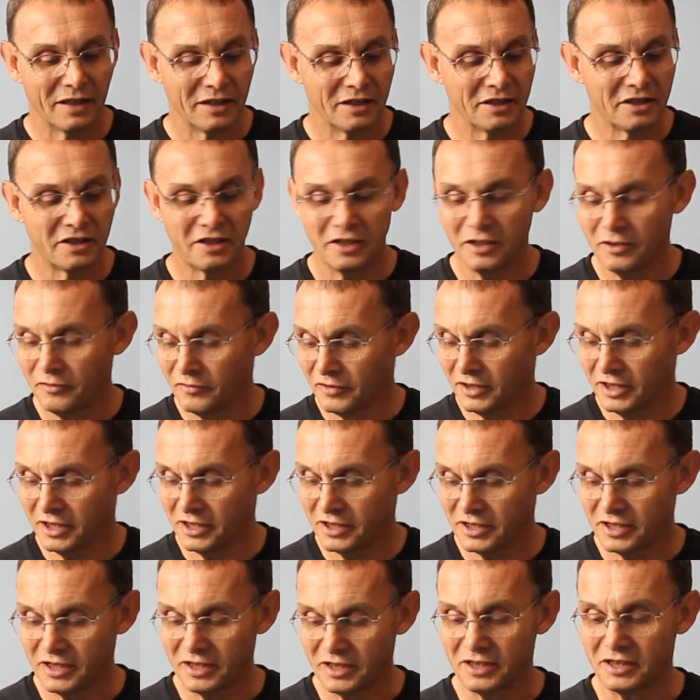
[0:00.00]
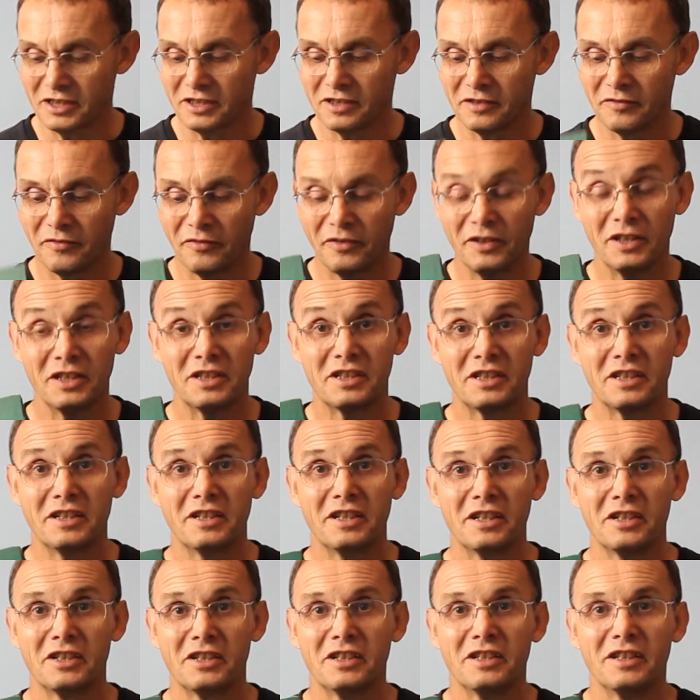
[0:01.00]
There's two versions, a first
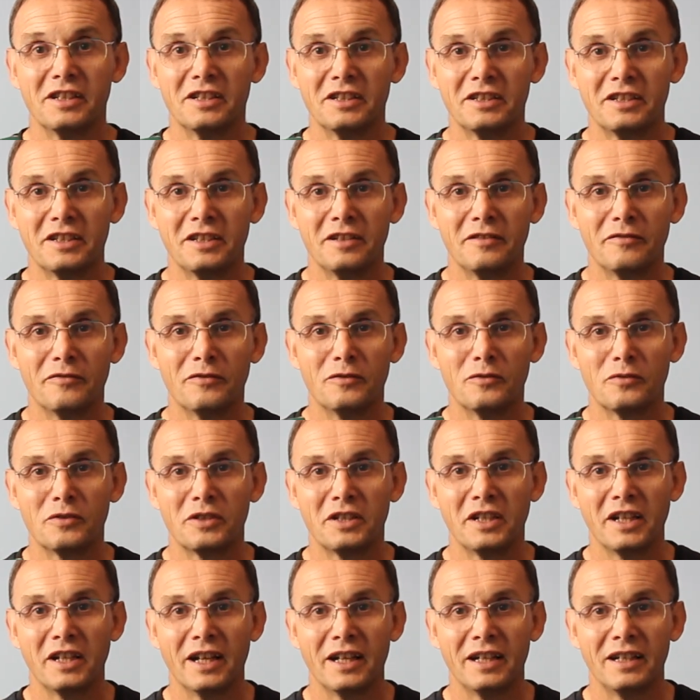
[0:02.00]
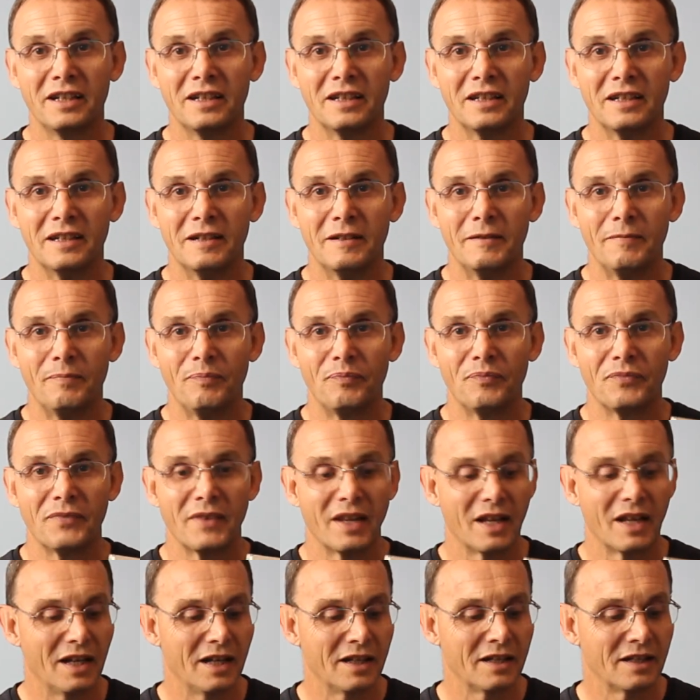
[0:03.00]
edition 1948
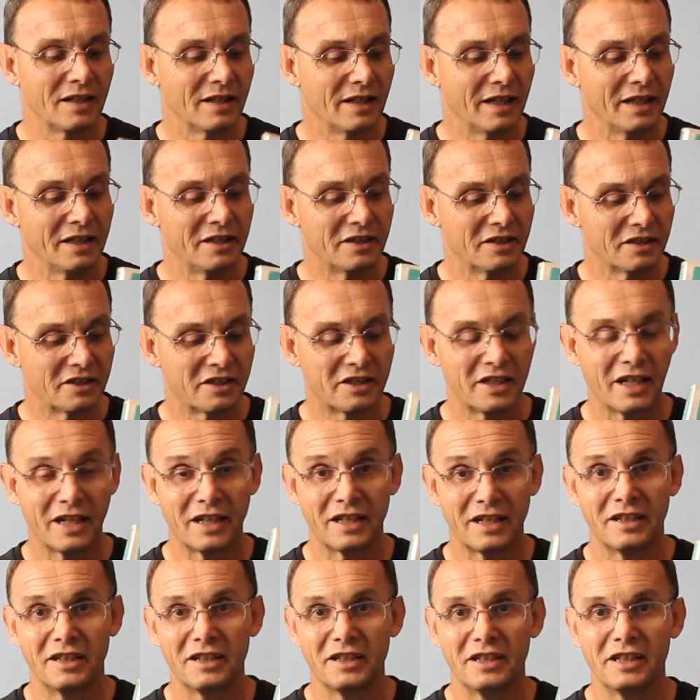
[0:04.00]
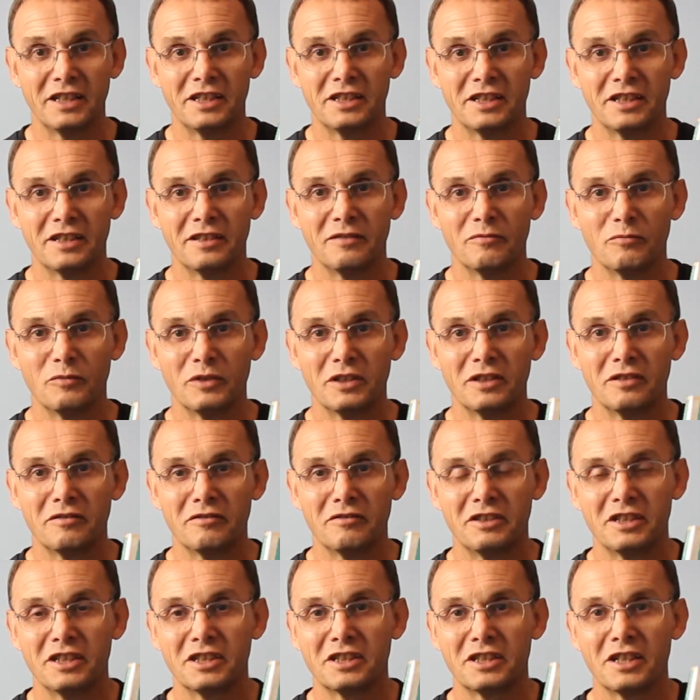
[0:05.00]
and a later second edition, which
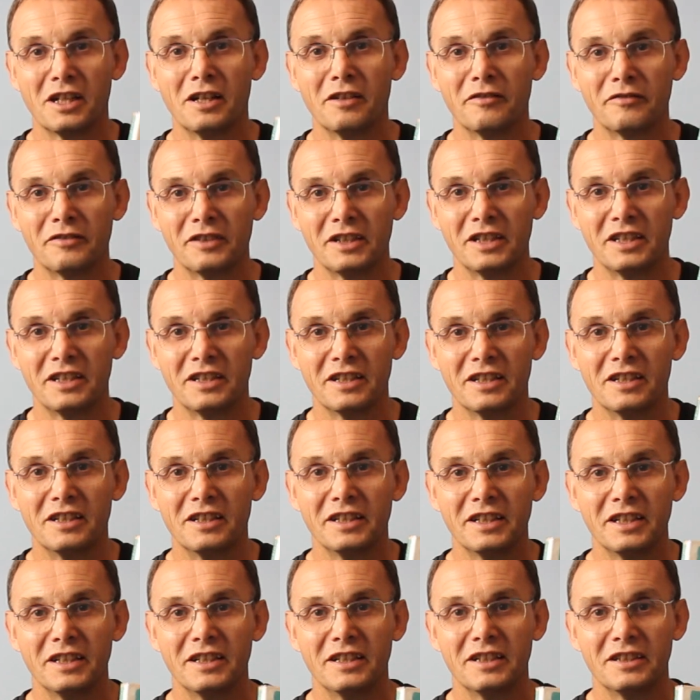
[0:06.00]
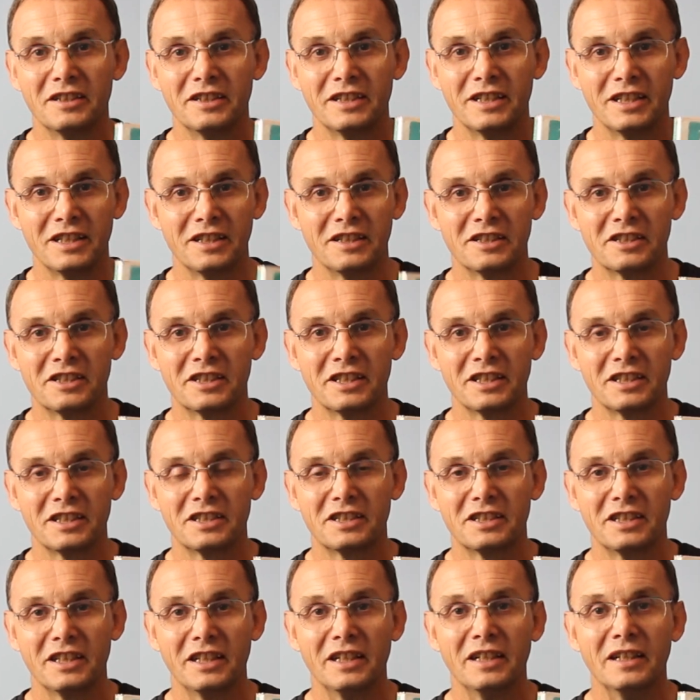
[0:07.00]
was just after he died in
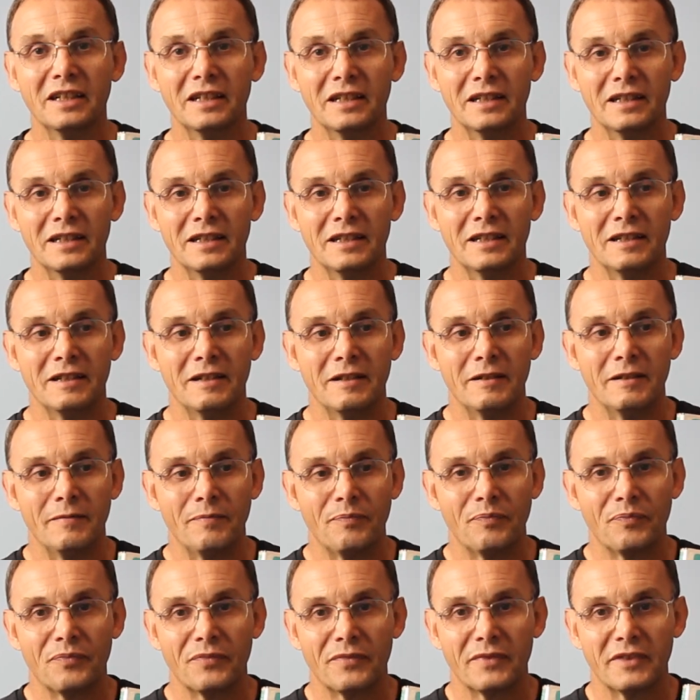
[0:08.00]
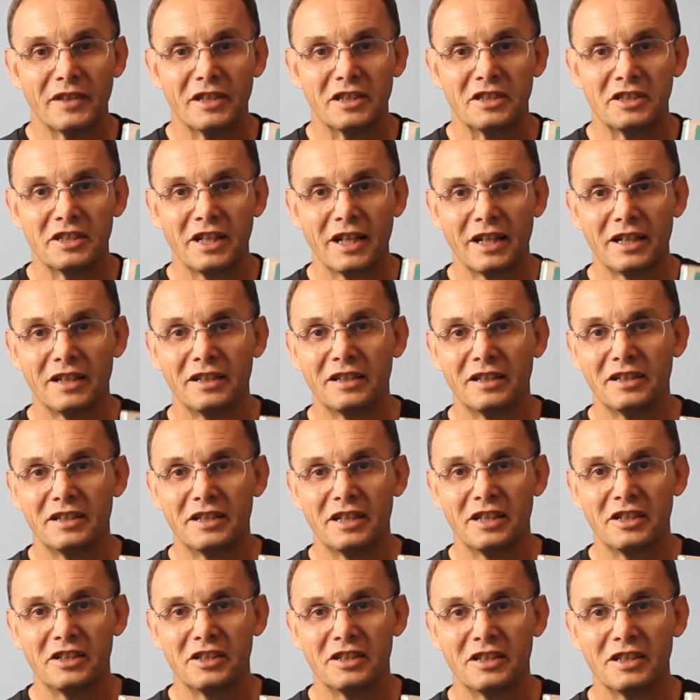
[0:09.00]
1960. The second
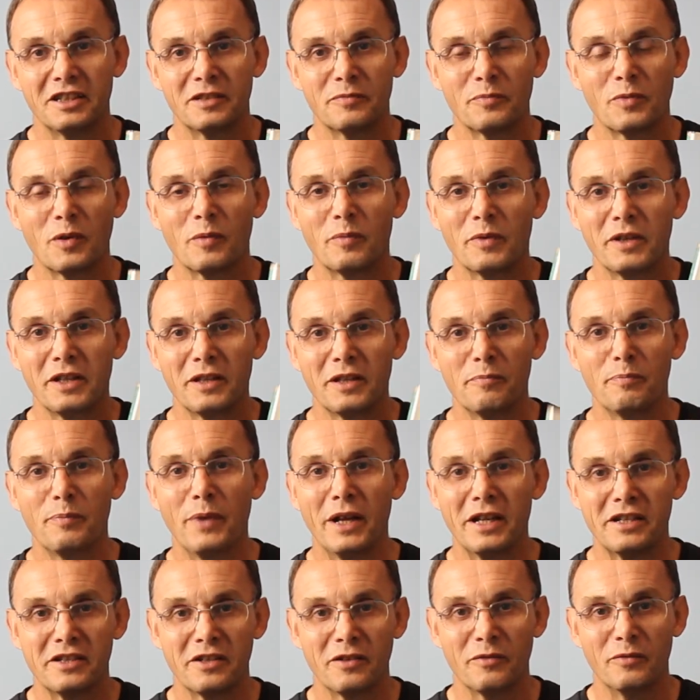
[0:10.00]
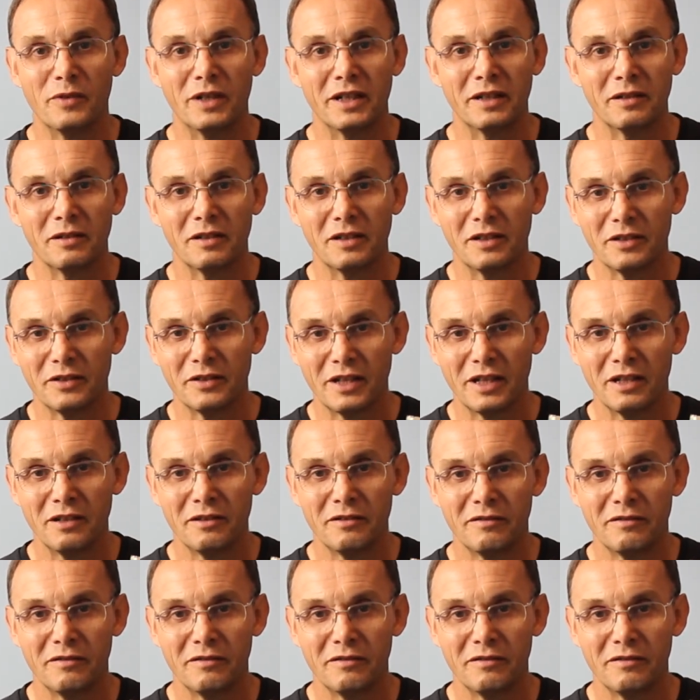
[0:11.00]
edition is probably the better one, although